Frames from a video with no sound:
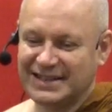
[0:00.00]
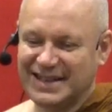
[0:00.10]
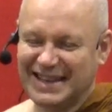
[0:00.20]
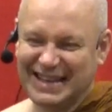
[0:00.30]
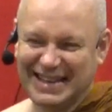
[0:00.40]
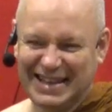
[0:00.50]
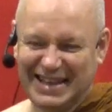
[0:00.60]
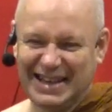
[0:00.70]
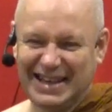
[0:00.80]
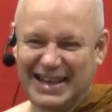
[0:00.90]
so,
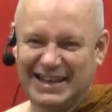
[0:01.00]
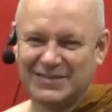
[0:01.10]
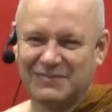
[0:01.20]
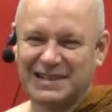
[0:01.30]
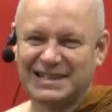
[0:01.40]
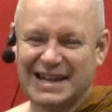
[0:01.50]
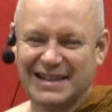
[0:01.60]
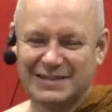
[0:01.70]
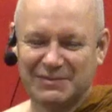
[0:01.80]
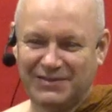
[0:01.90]
so please
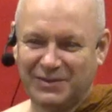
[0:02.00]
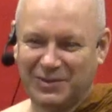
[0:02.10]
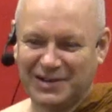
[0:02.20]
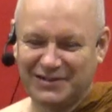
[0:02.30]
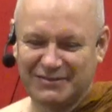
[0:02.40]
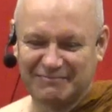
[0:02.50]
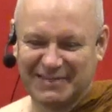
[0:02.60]
challenge me if you want to.